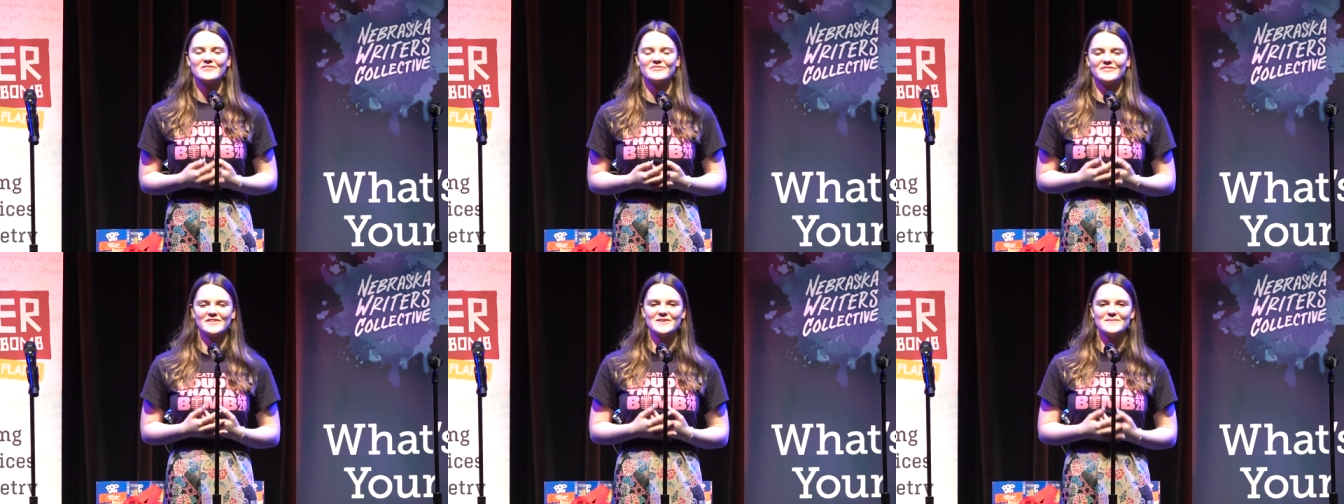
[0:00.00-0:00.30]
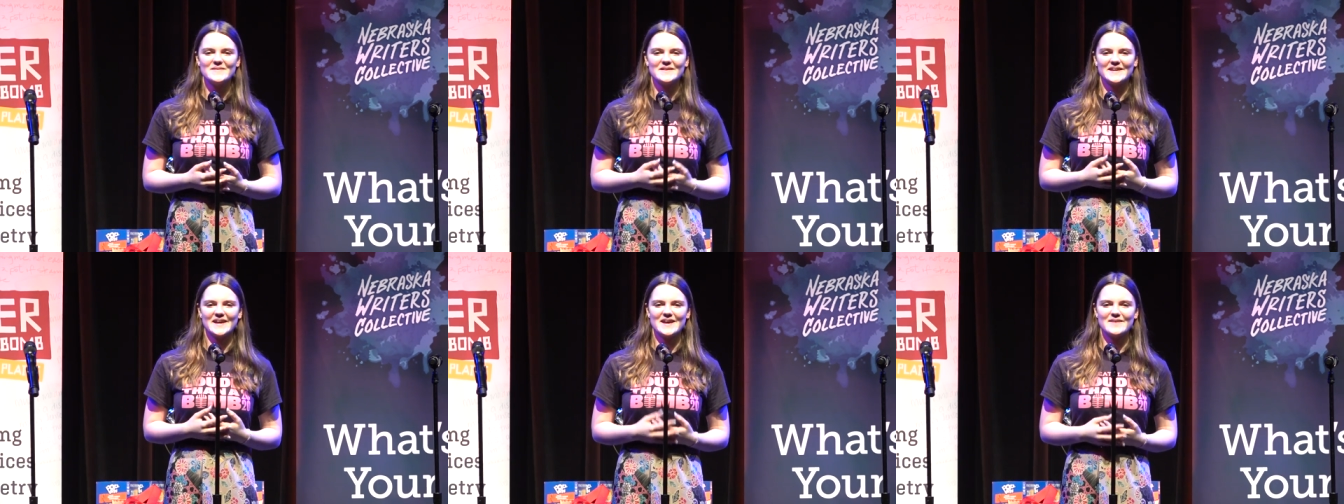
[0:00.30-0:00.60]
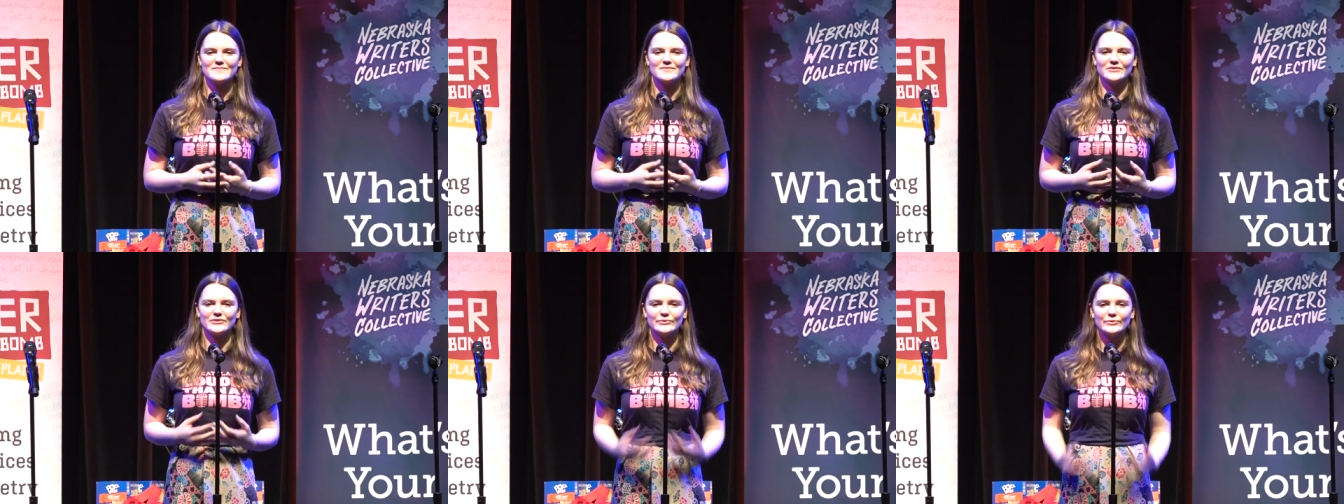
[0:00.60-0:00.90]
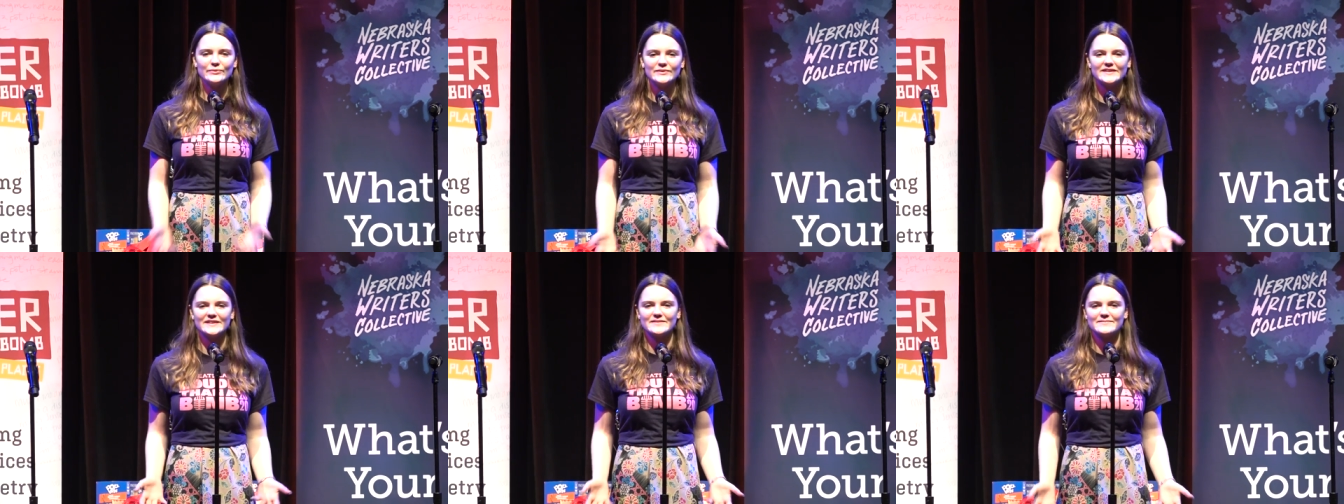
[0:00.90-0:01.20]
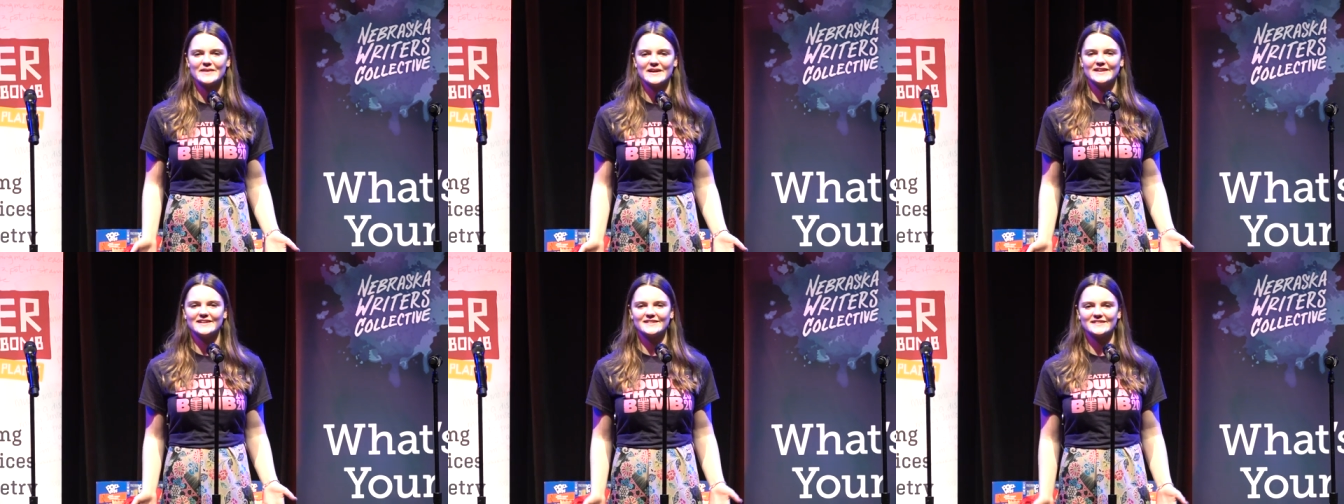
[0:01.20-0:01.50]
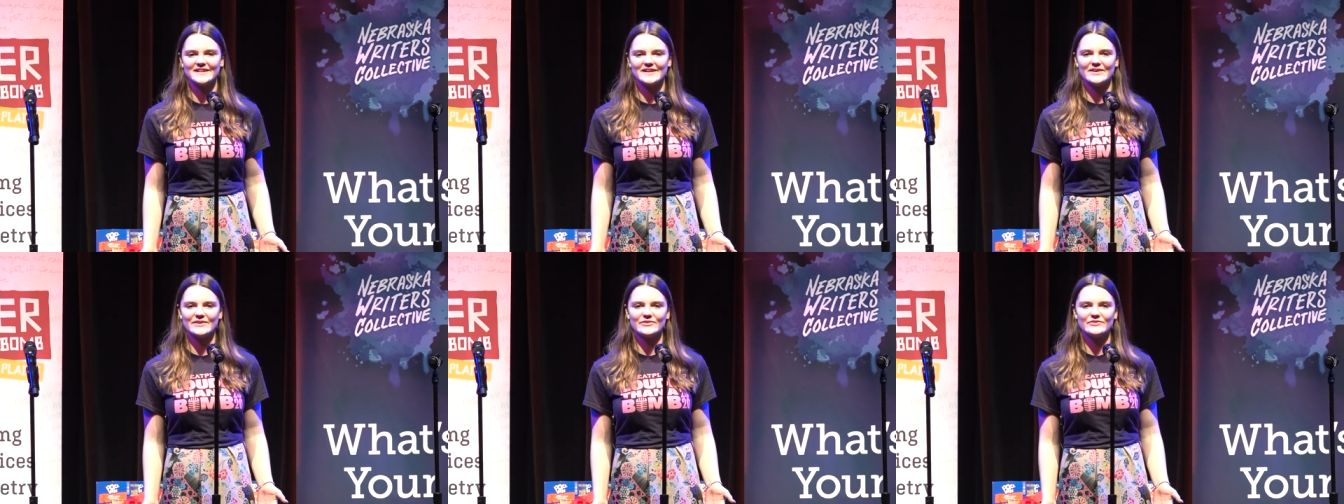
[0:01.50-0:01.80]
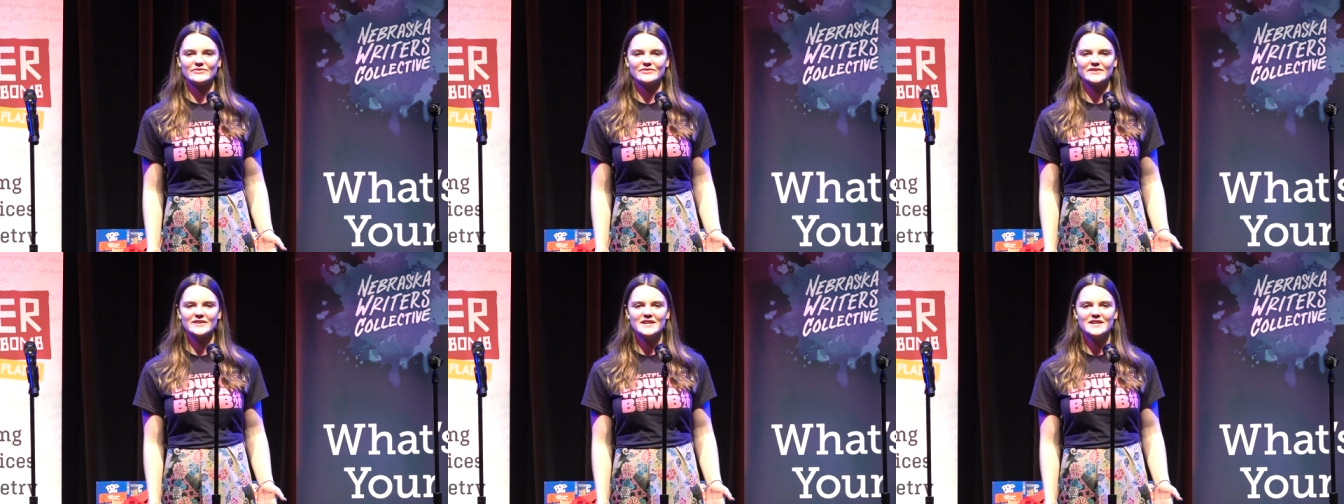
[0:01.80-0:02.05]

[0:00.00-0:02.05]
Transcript: Fear became losing myself.